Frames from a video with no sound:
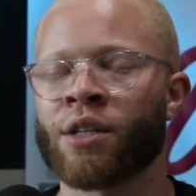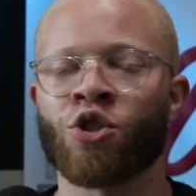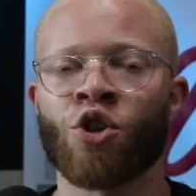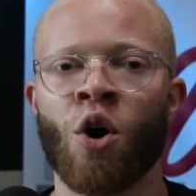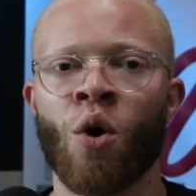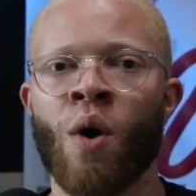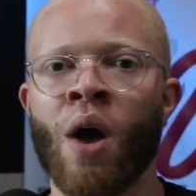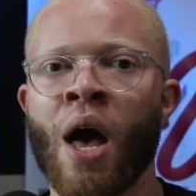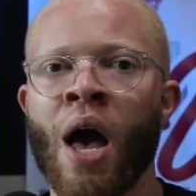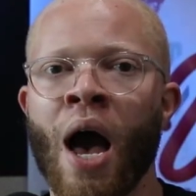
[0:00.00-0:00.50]

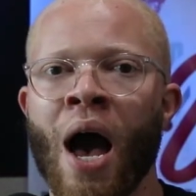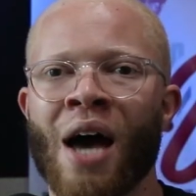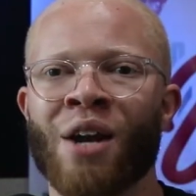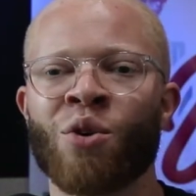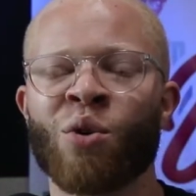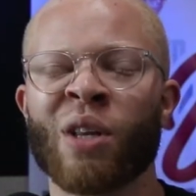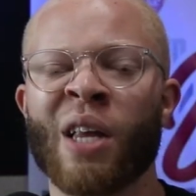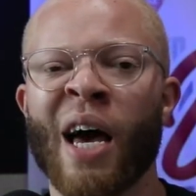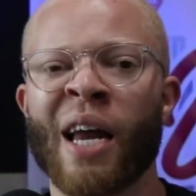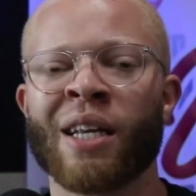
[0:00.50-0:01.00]
So I
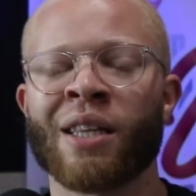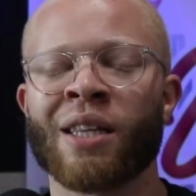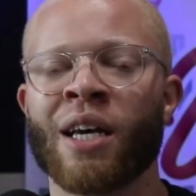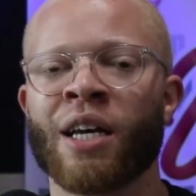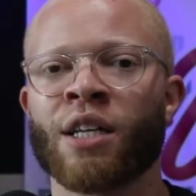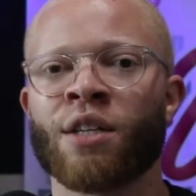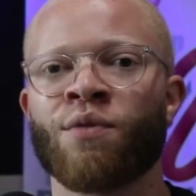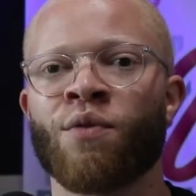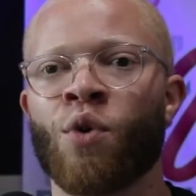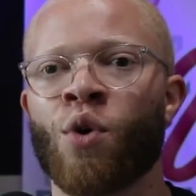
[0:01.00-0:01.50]
do a lot of
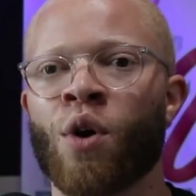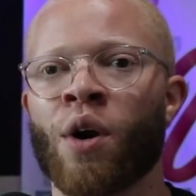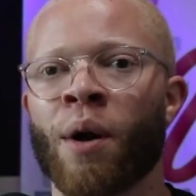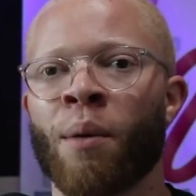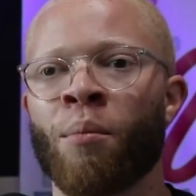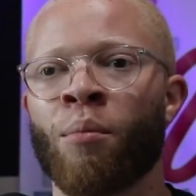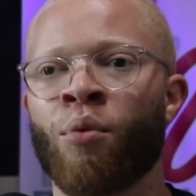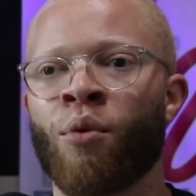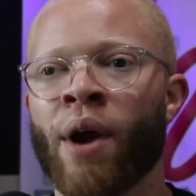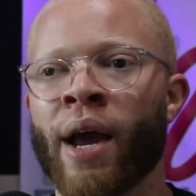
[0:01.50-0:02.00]
things for
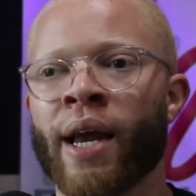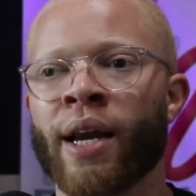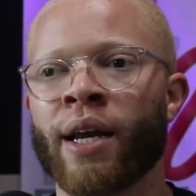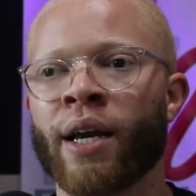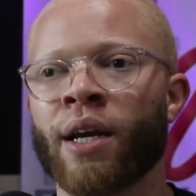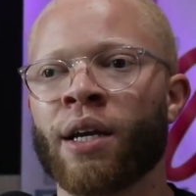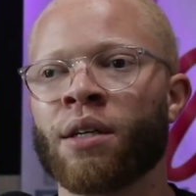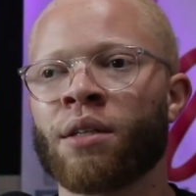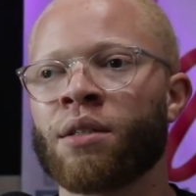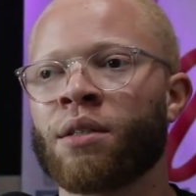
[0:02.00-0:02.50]

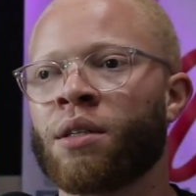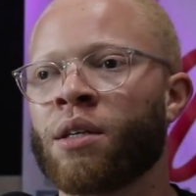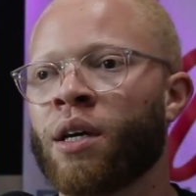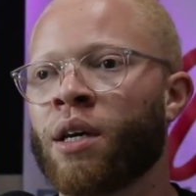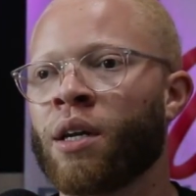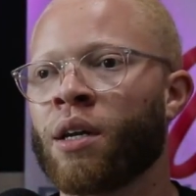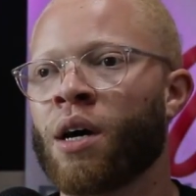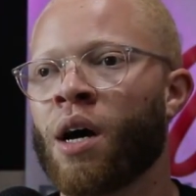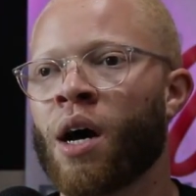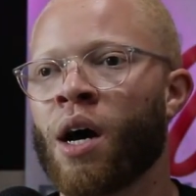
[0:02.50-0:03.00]
brandings
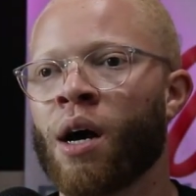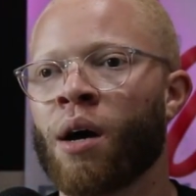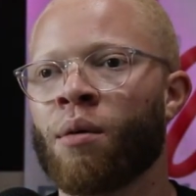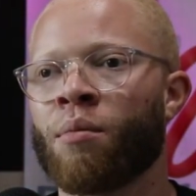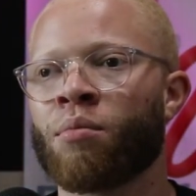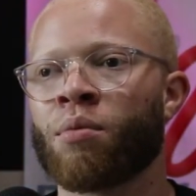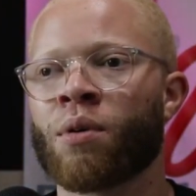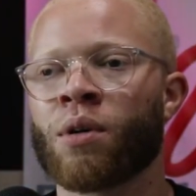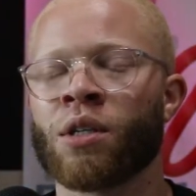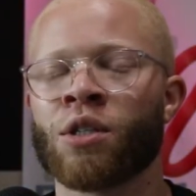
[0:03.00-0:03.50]
and
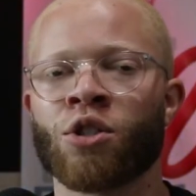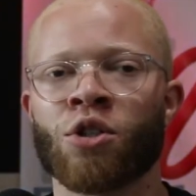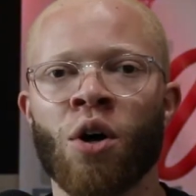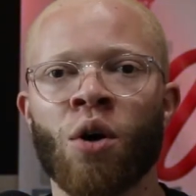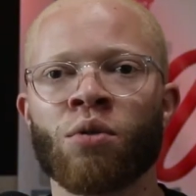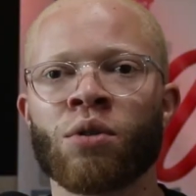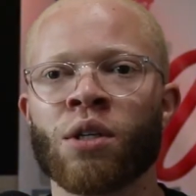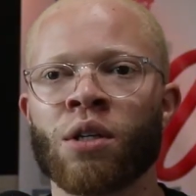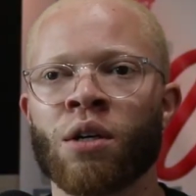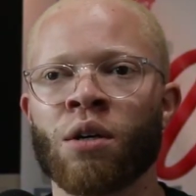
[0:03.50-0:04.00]

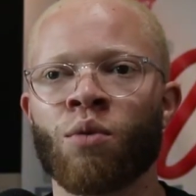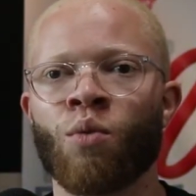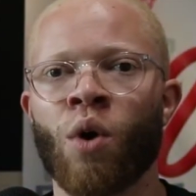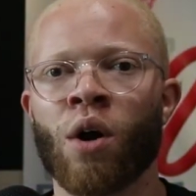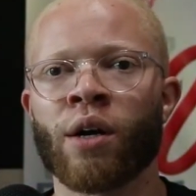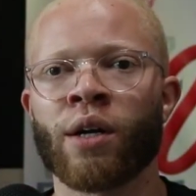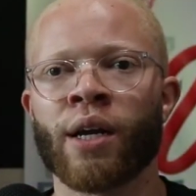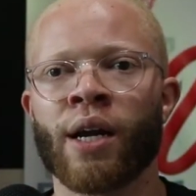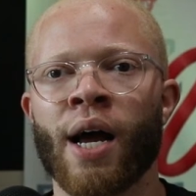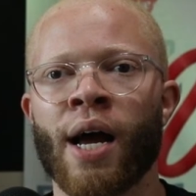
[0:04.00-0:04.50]
consulting
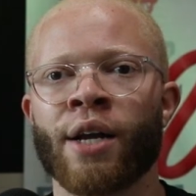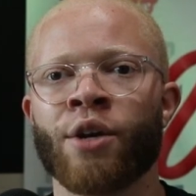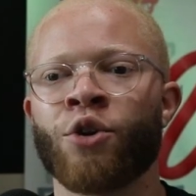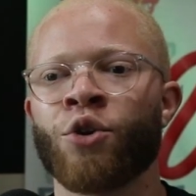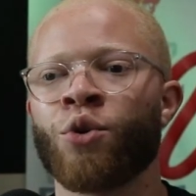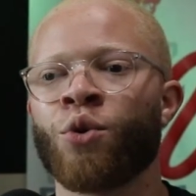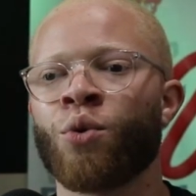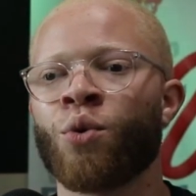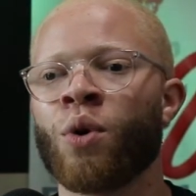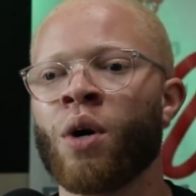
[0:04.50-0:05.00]
work that I
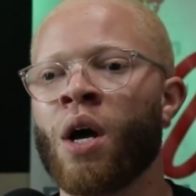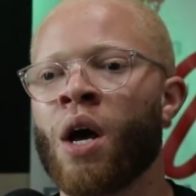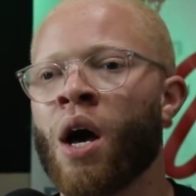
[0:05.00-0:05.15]
do,